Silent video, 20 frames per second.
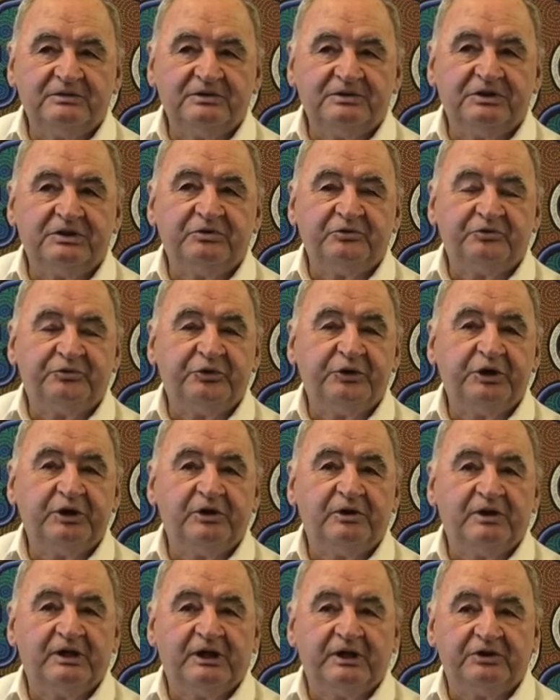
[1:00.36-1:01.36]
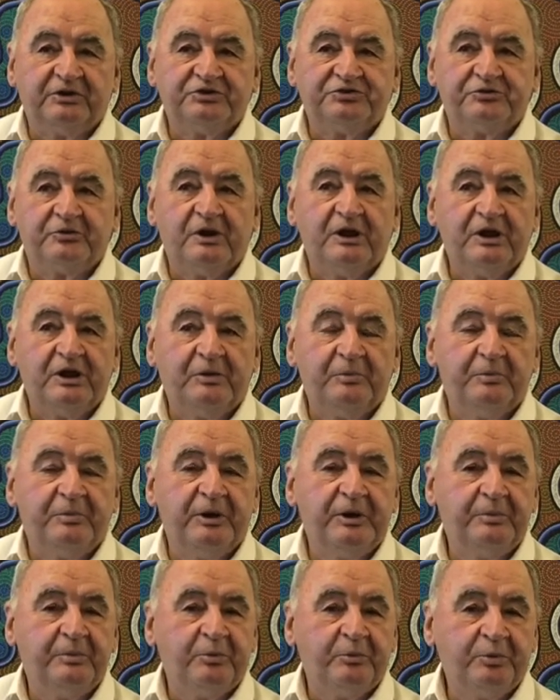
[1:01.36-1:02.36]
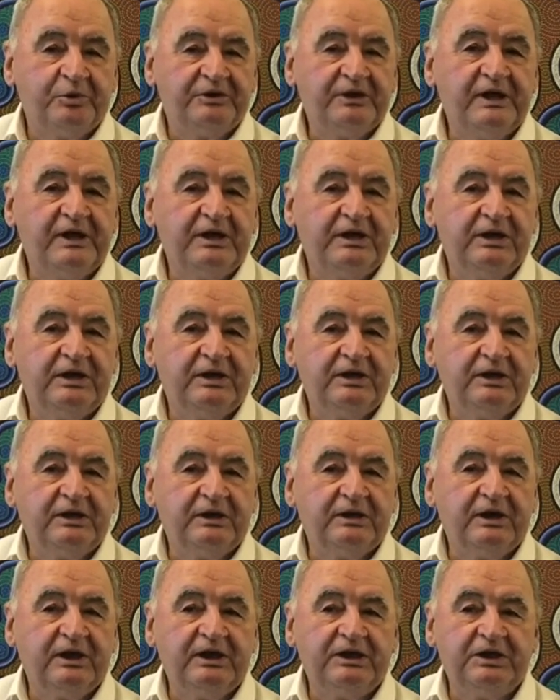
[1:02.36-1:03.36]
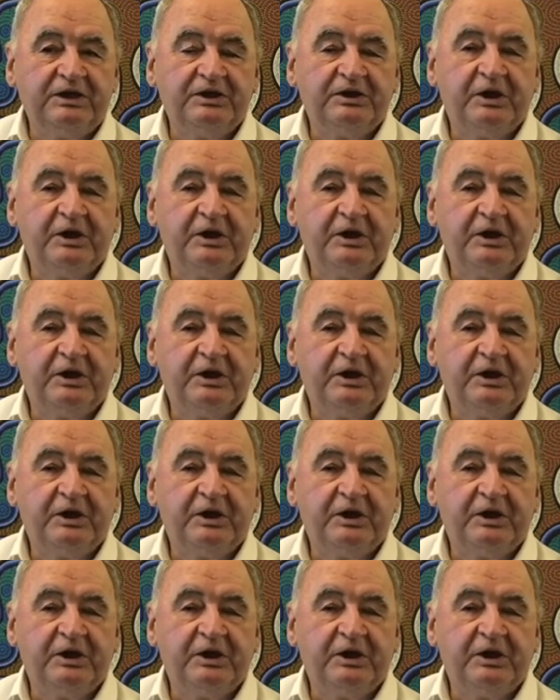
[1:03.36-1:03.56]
didn't feel that Australia people were taking any